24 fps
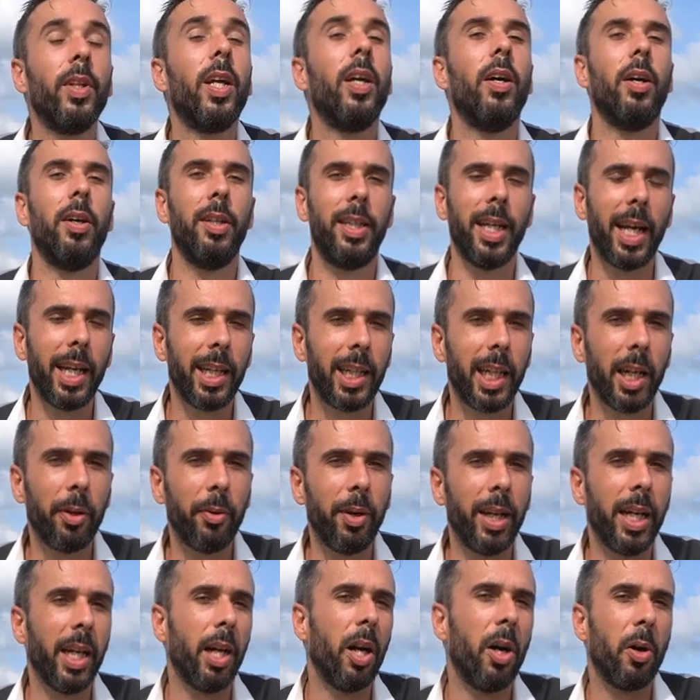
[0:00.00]
A
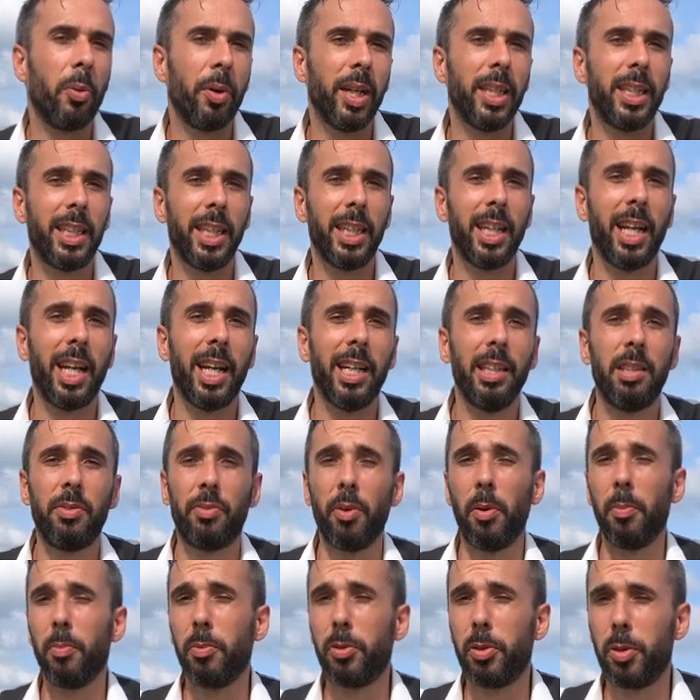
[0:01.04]
daiquiri originates
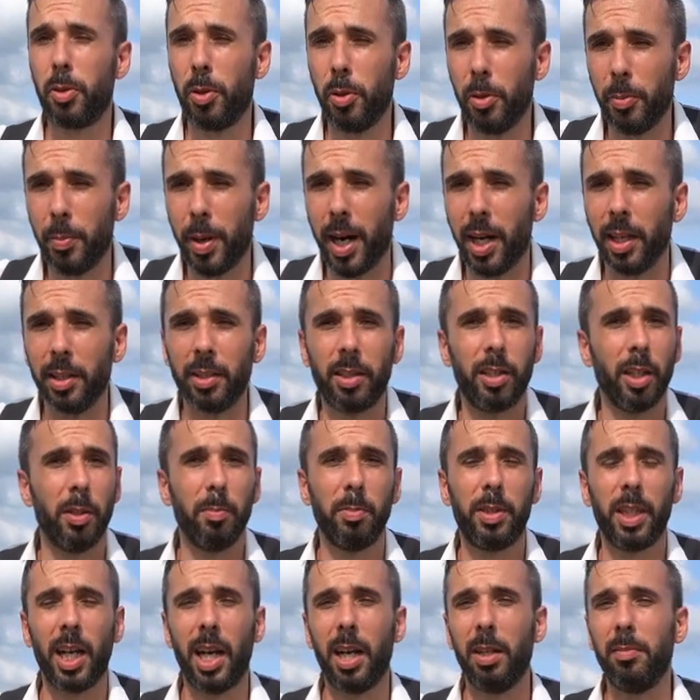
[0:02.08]
from Cuba,
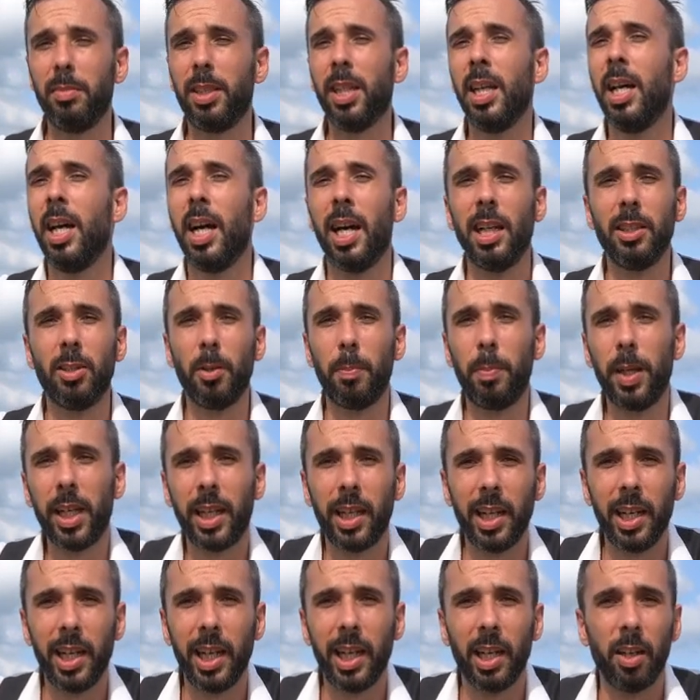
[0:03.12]
sometimes at the
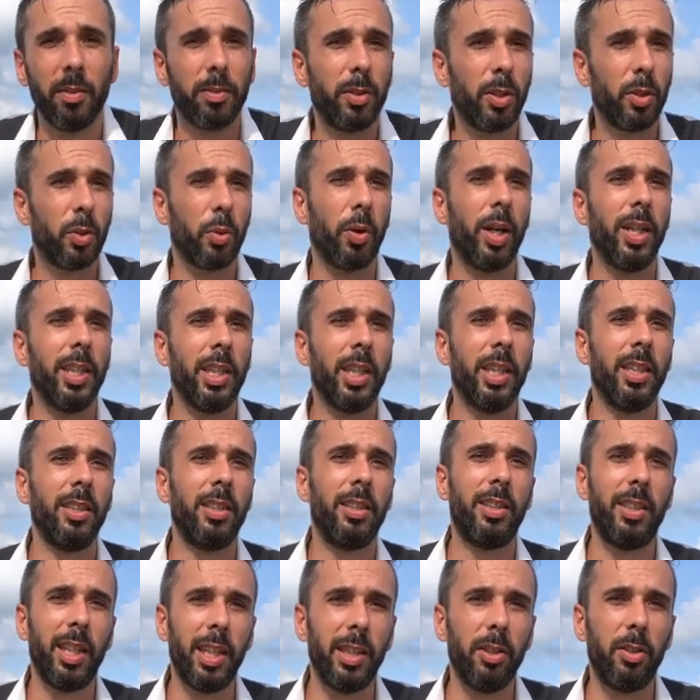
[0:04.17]
beginning of the 20th
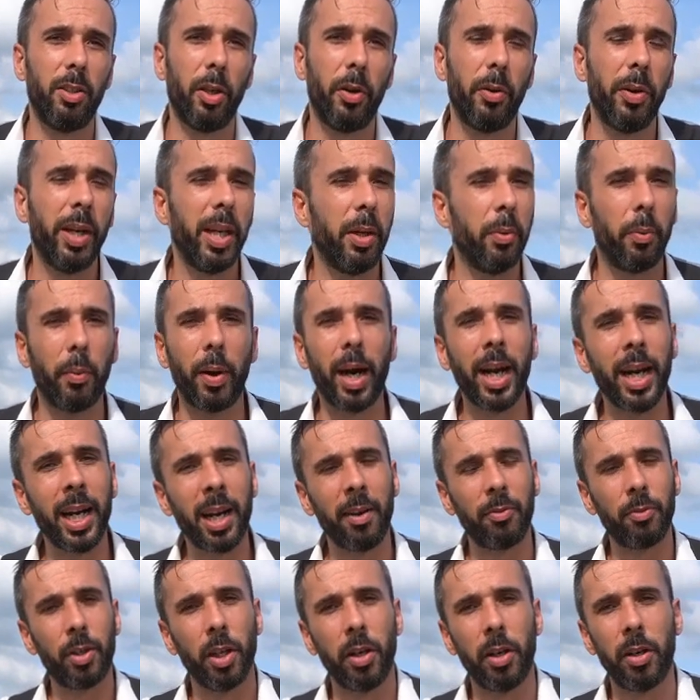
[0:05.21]
century, right
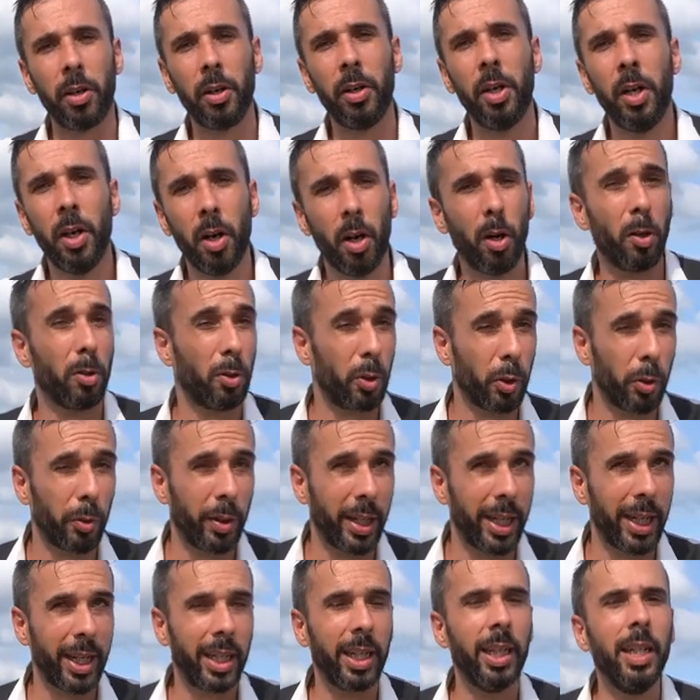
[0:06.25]
after or
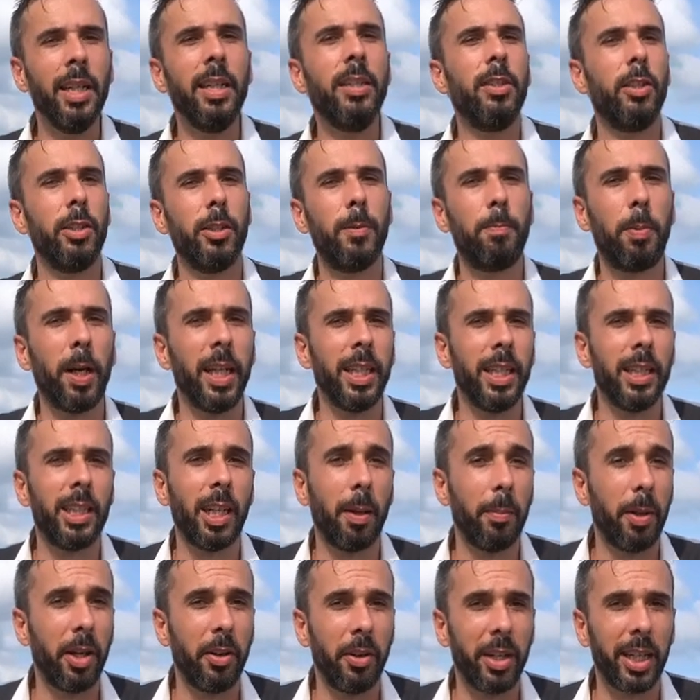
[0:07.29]
during the
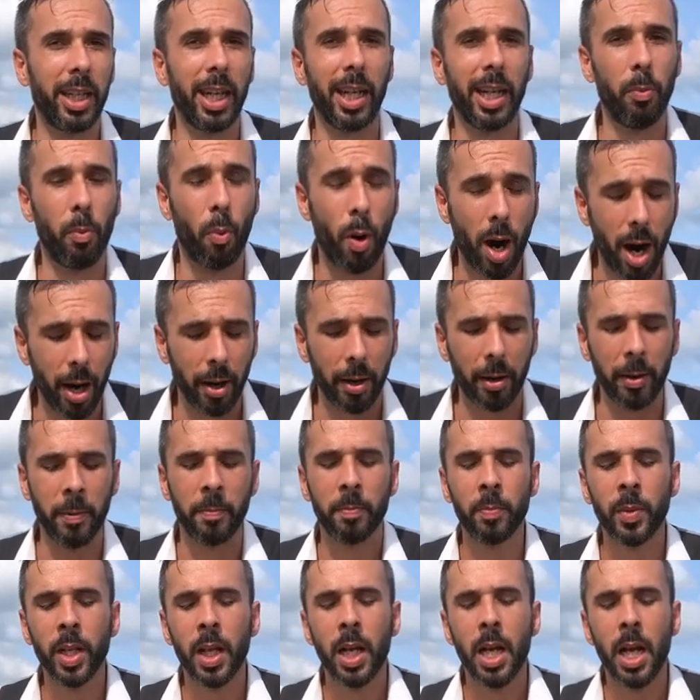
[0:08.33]
Spanish-American War.
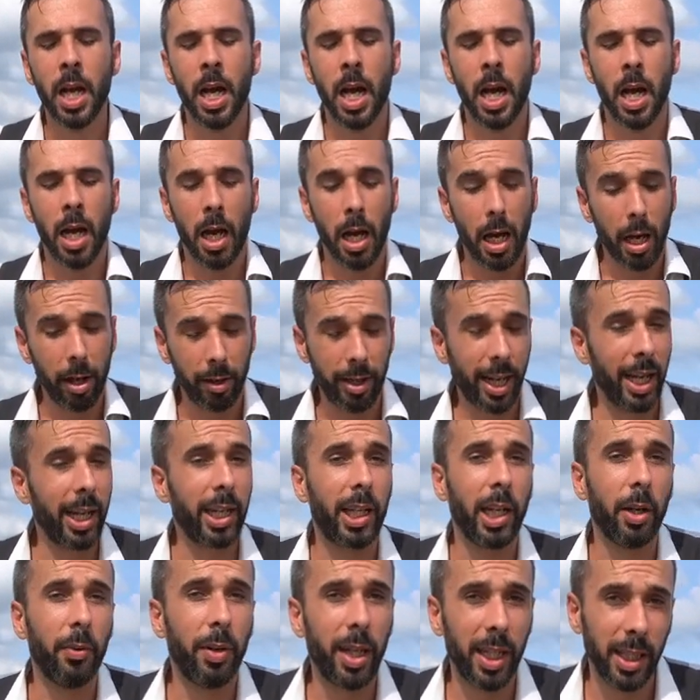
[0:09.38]
A
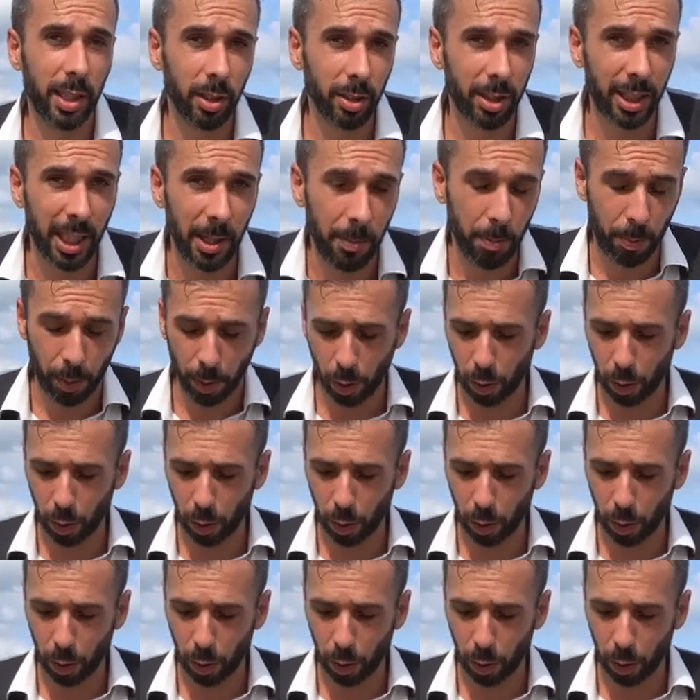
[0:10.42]
daiquiri is a simple